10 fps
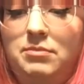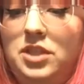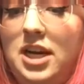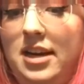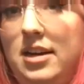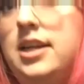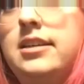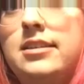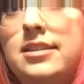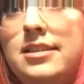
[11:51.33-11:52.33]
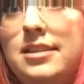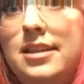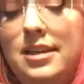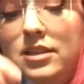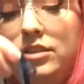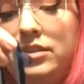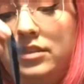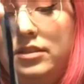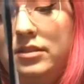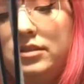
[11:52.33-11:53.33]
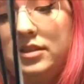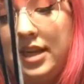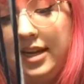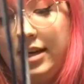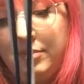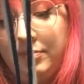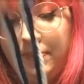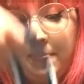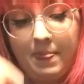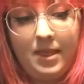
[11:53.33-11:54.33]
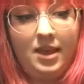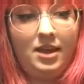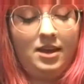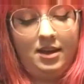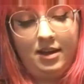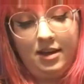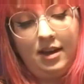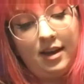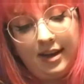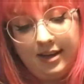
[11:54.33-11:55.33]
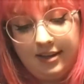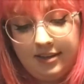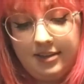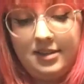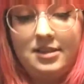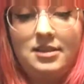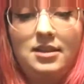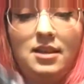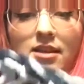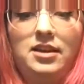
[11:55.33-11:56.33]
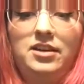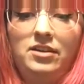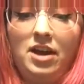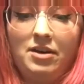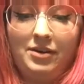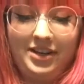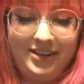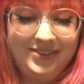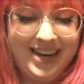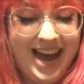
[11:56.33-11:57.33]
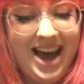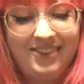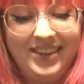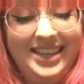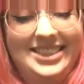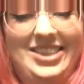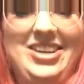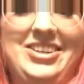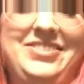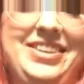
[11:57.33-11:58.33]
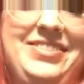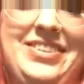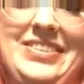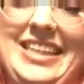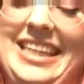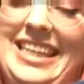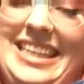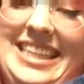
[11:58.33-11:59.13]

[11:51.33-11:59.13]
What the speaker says: tie a knot, and you'll tie it up. And there you go. You would have a scarf if it were